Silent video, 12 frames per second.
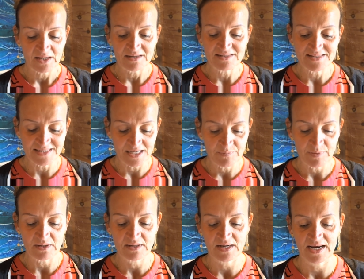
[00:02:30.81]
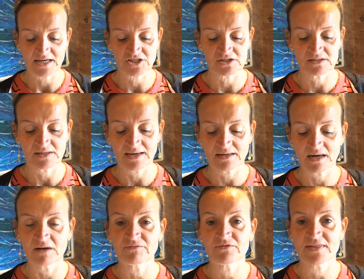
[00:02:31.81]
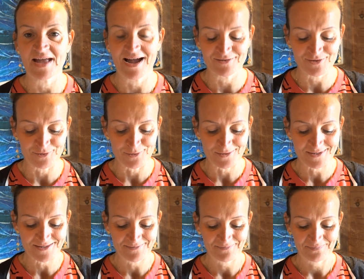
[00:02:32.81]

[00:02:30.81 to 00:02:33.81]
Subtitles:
a deeper connection and love for the outdoors.